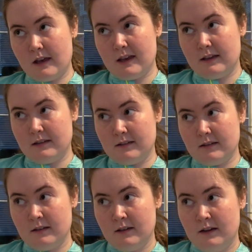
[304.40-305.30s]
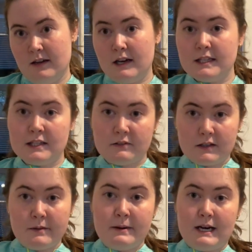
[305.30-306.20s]
in a different
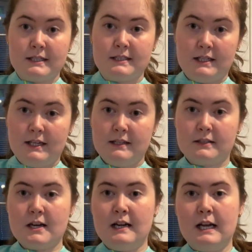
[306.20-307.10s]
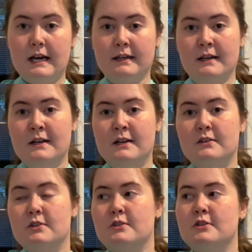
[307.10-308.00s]
capacity. It's kind of like
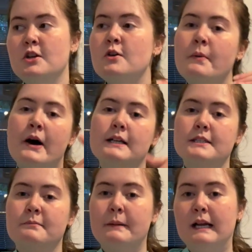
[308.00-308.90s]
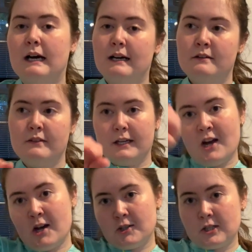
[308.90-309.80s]
the two parts of my life, like
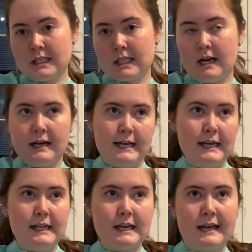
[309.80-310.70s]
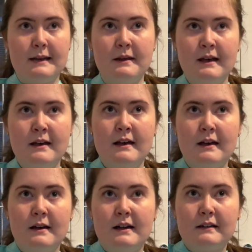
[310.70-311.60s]
countryside and
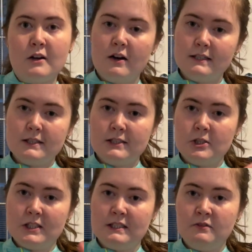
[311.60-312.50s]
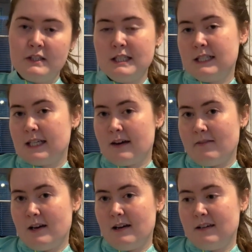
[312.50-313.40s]
cardiology fitting
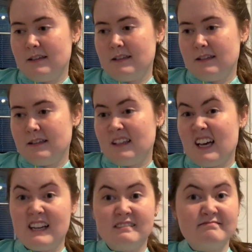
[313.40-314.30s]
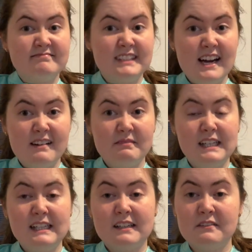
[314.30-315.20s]
together. And yeah, I'm
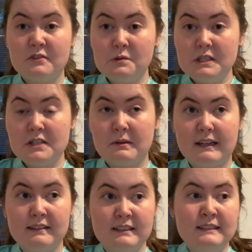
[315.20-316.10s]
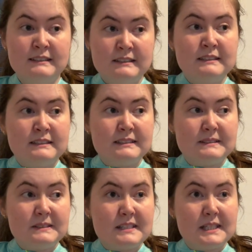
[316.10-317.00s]
really looking forward to it.
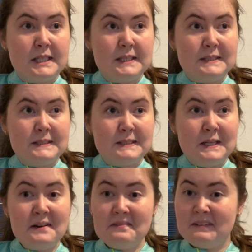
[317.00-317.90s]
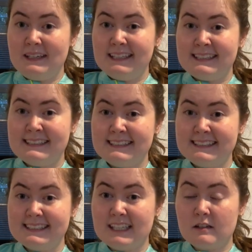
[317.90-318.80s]
So hopefully
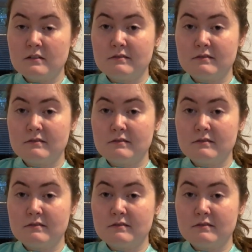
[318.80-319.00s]
I